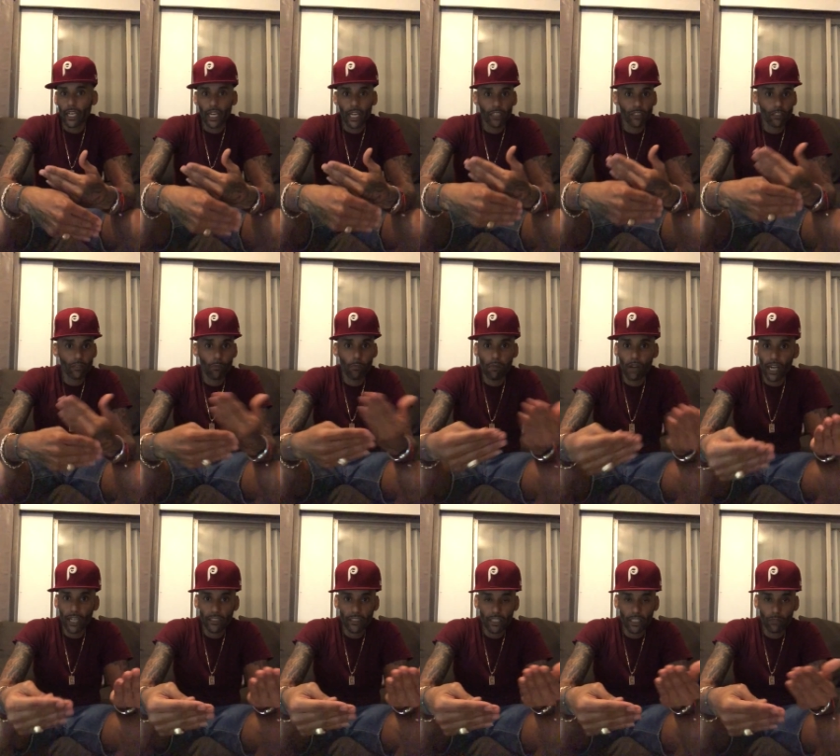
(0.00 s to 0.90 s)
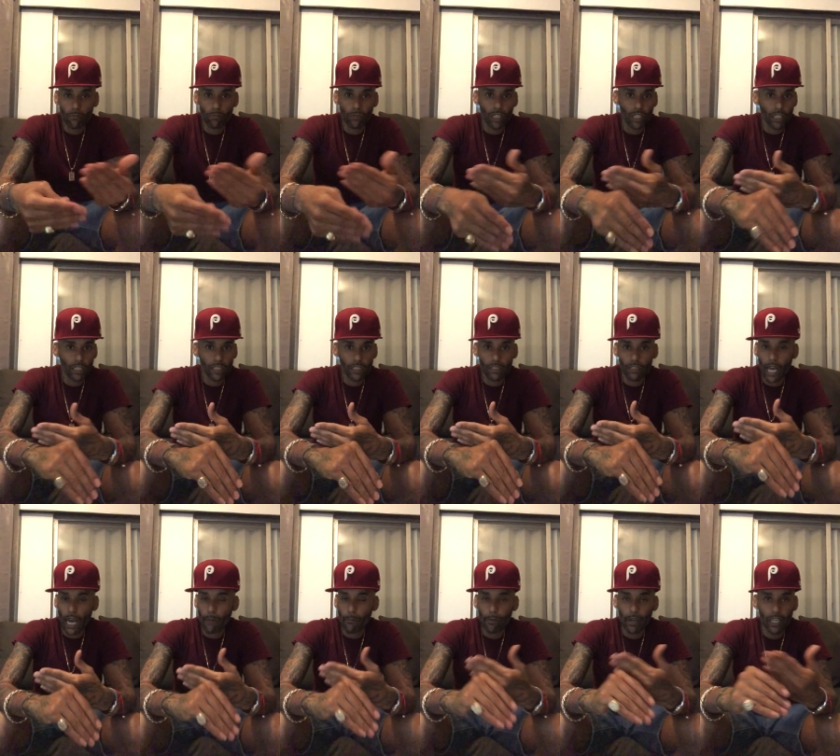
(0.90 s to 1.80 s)
that's a blessing because
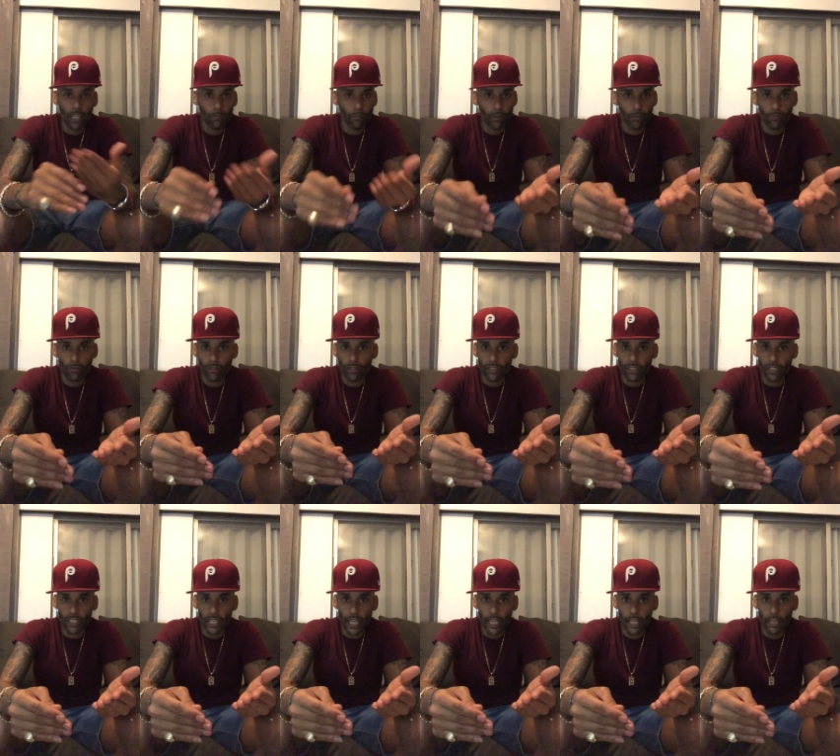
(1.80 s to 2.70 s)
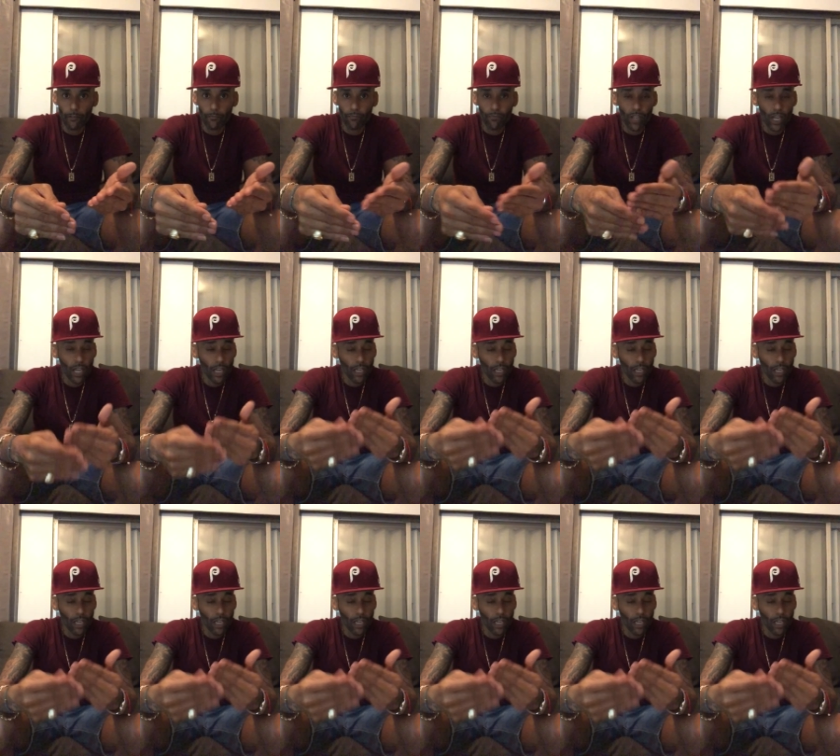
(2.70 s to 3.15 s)
not many people could say it.